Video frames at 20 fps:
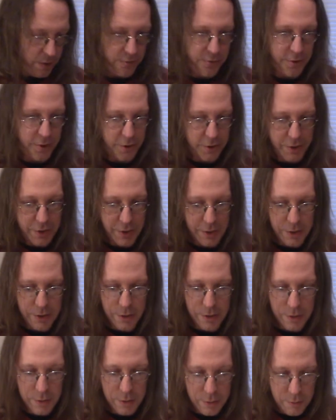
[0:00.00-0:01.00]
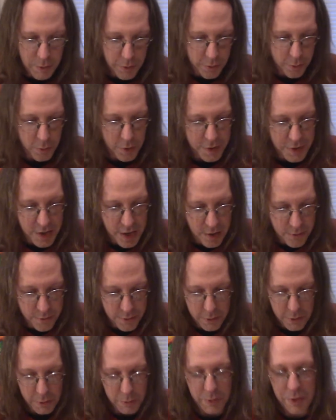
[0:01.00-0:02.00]
first with one down for
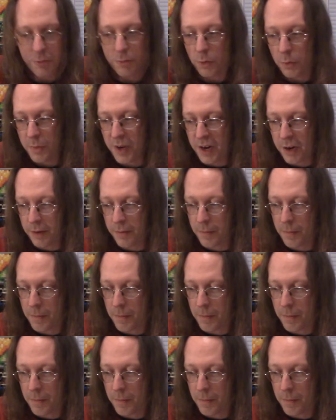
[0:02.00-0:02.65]
Luis Robert.